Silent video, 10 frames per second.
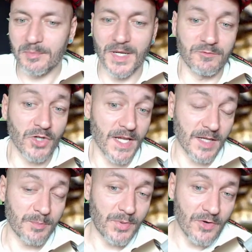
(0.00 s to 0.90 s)
but what I
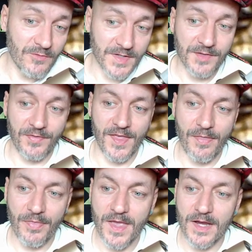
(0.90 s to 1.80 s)
can prove is
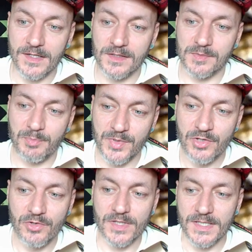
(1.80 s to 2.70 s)
that there is
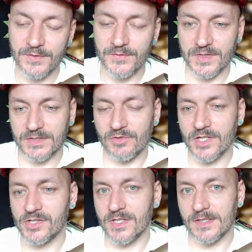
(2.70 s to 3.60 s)
pure
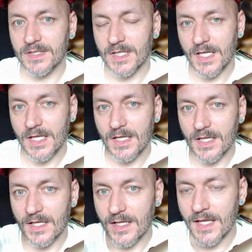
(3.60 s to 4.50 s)
infrastructure
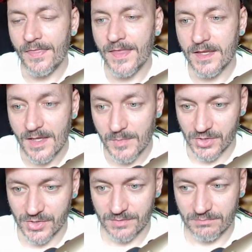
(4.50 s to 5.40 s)
in the image.